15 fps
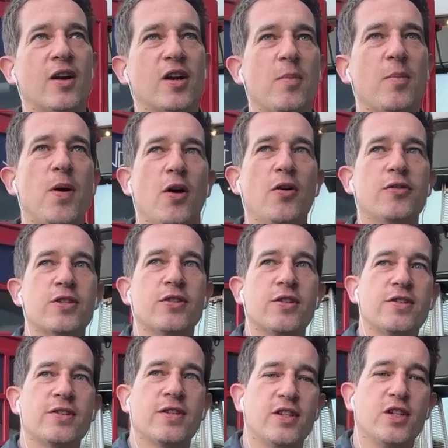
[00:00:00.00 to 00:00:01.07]

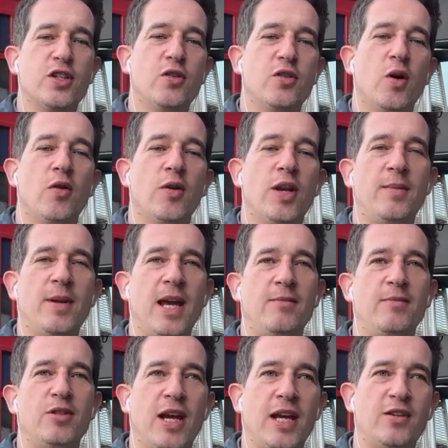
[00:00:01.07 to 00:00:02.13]
composers, it's a duo
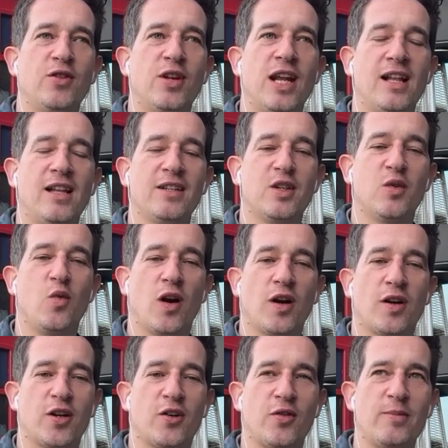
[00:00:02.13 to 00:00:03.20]
named Adrian Ellis and
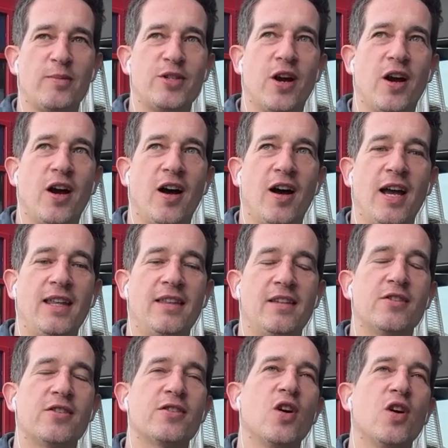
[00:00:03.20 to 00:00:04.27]
Walker Grimshaw, and they're
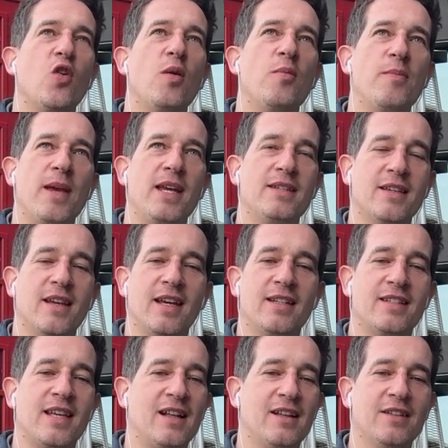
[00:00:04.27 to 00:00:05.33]
so amazing and
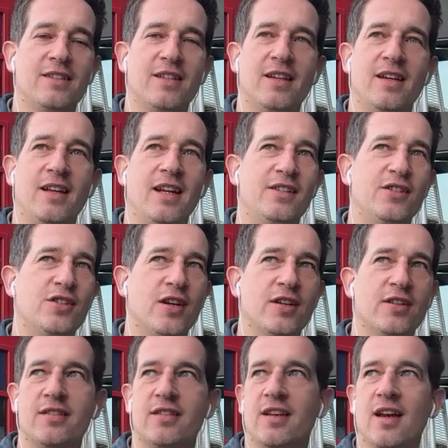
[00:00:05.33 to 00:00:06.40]
talented, and
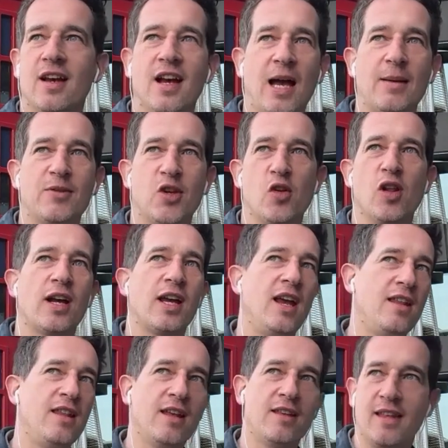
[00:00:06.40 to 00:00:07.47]
just I'm so lucky
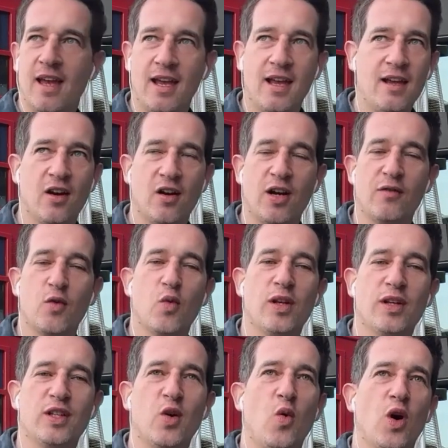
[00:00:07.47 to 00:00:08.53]
that they are even
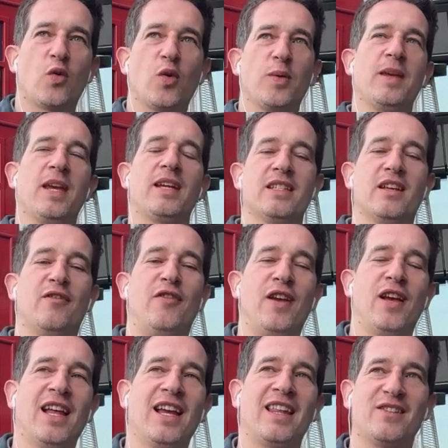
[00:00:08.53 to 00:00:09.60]
willing to work with me, because I feel
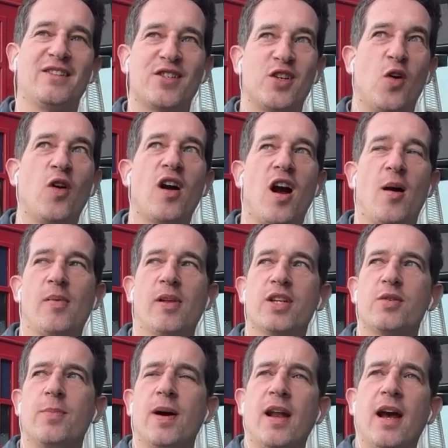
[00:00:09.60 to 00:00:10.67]
like they're so accomplished.
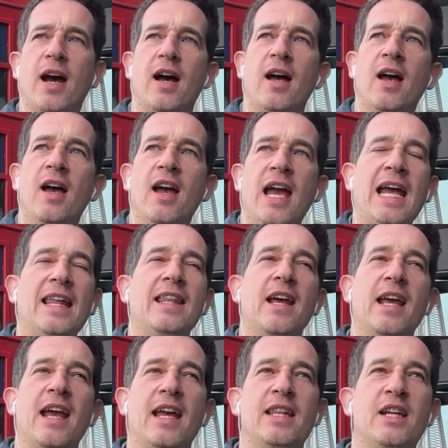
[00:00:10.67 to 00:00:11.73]
But
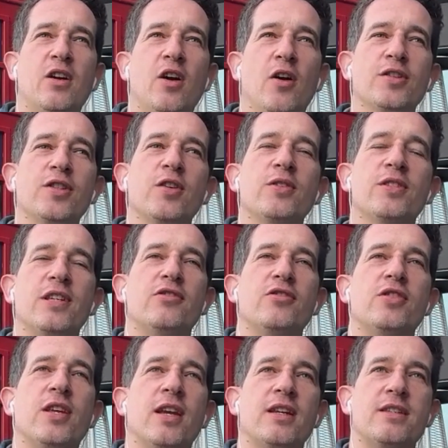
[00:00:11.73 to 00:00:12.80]
they're also, it's
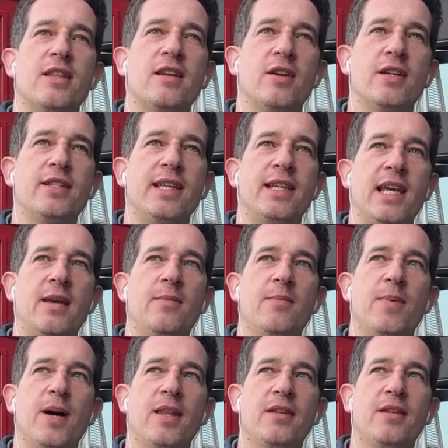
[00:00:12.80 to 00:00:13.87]
interesting because they're a team,
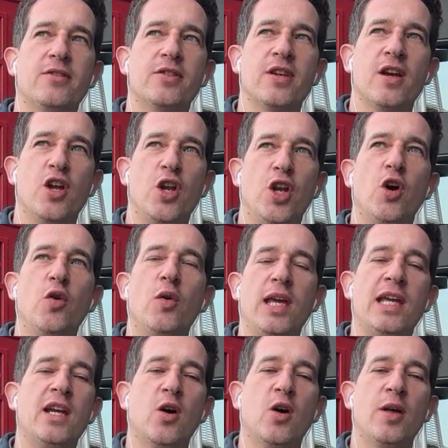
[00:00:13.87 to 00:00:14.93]
but there's no
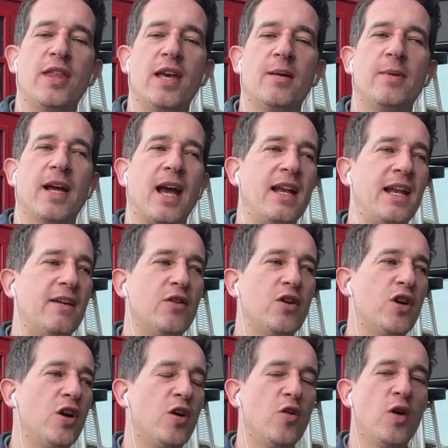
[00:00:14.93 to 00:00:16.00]
ego with them. Like I never
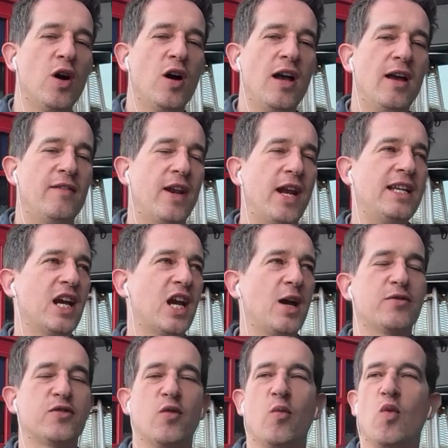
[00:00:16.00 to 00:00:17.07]
know if an idea
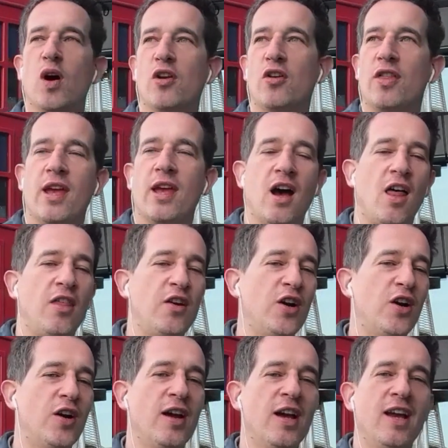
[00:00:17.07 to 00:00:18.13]
comes from one or the
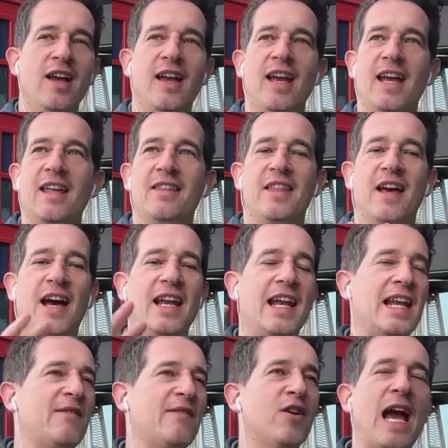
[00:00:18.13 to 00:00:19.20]
other. And I
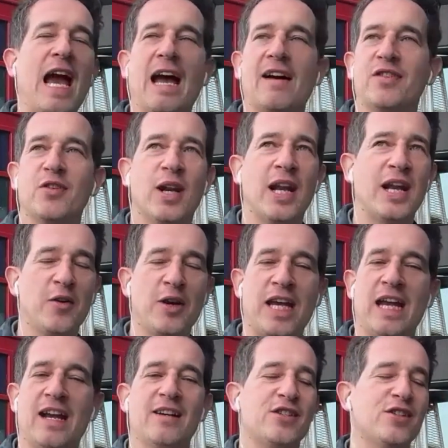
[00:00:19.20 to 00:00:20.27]
never have to, and I don't
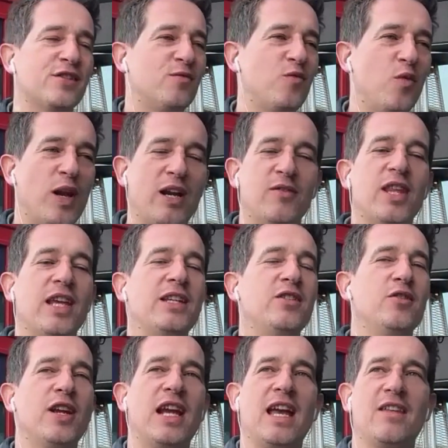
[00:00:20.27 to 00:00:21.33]
care. It's just whatever they do
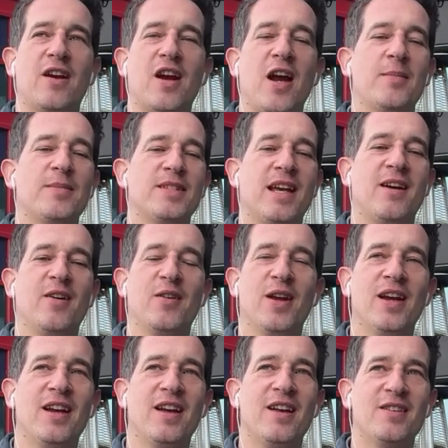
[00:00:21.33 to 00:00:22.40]
together comes out
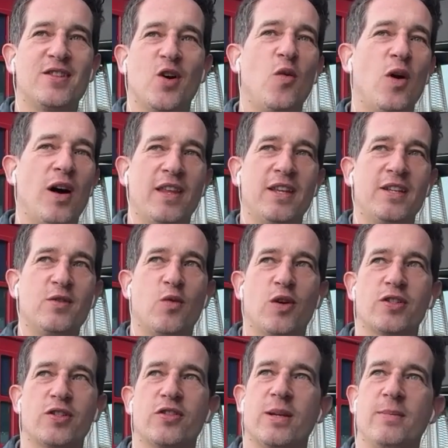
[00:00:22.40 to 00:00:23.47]
so well. They just work
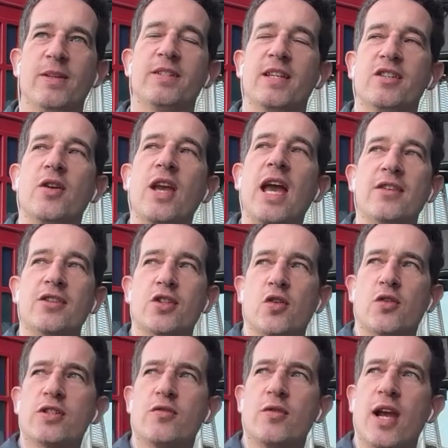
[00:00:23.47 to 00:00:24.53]
so seamlessly. So yeah, the score
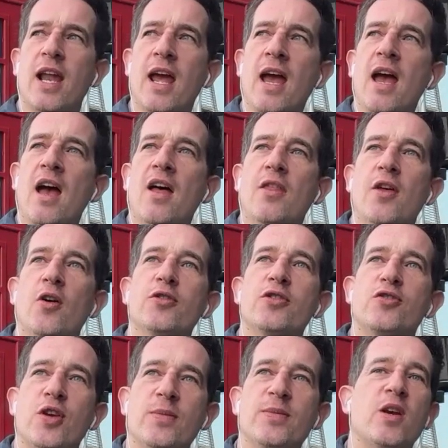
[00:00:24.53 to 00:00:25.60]
is great. Those
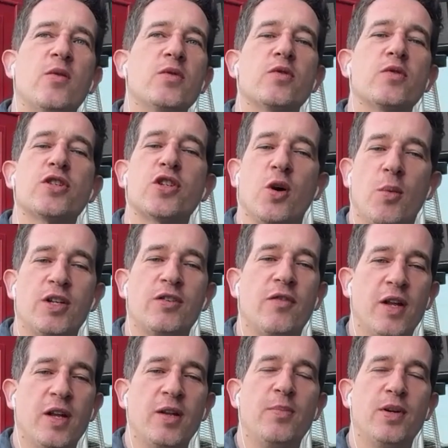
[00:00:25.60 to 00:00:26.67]
dream sequences were so much
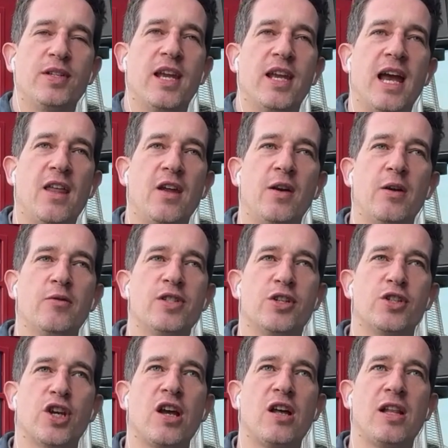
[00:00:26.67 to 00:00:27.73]
fun to put together, and it was such
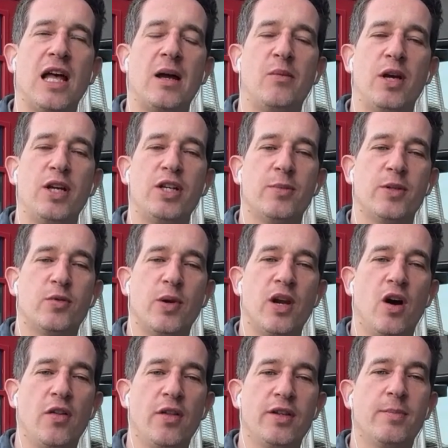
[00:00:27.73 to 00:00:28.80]
a collaboration between
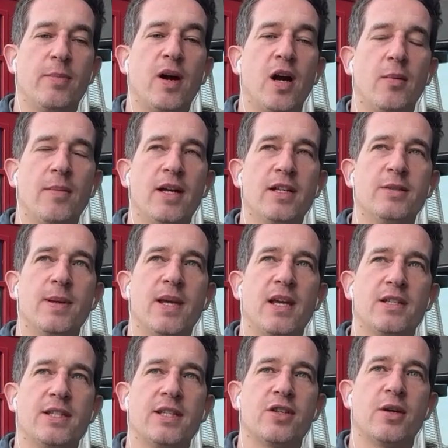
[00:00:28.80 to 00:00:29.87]
all the departments,
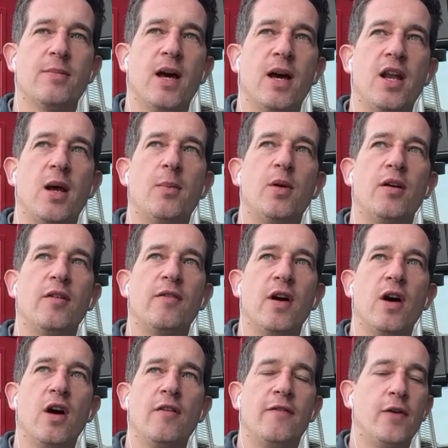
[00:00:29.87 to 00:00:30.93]
because there's a number of
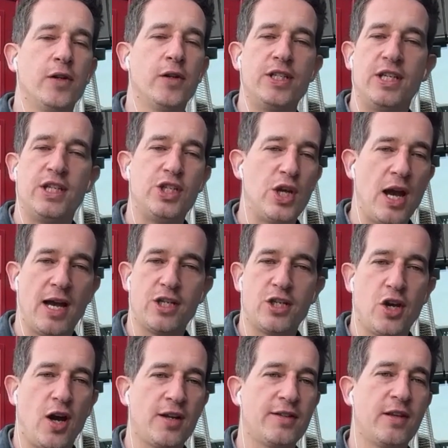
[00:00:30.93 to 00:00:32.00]
fully CGI
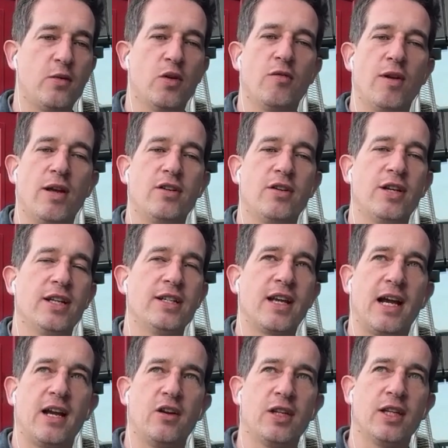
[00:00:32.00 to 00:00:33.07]
shots that were rendered
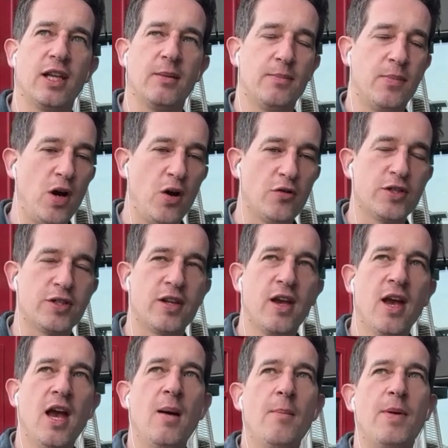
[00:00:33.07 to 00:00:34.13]
entirely in post,
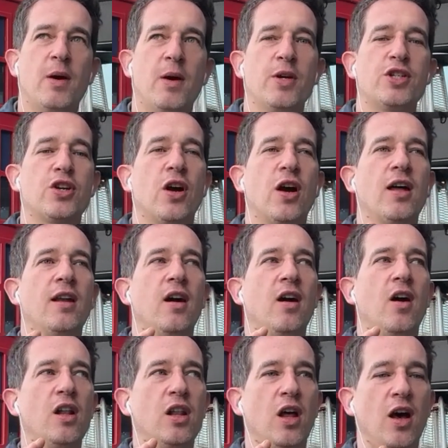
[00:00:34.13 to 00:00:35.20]
but then we shot
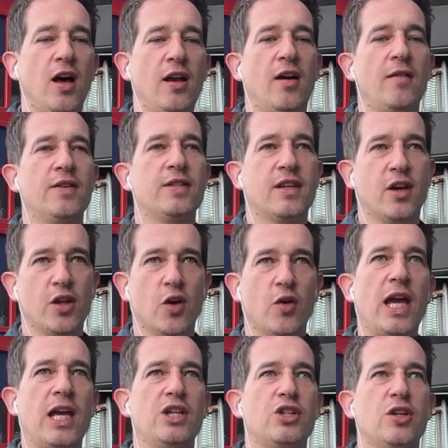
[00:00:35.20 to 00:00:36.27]
a lot obviously on
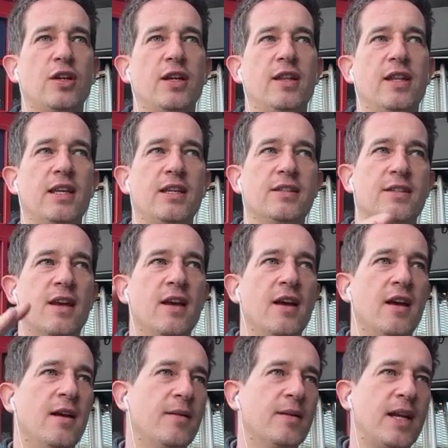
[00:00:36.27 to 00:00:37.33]
location in these
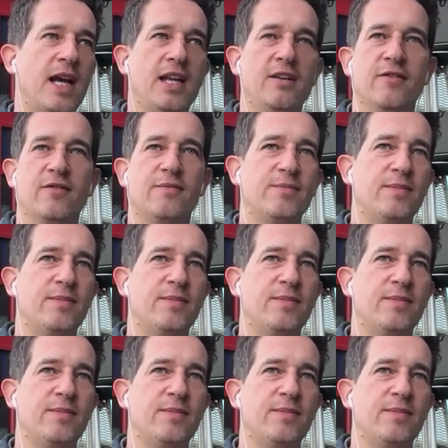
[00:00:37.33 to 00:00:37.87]
kind of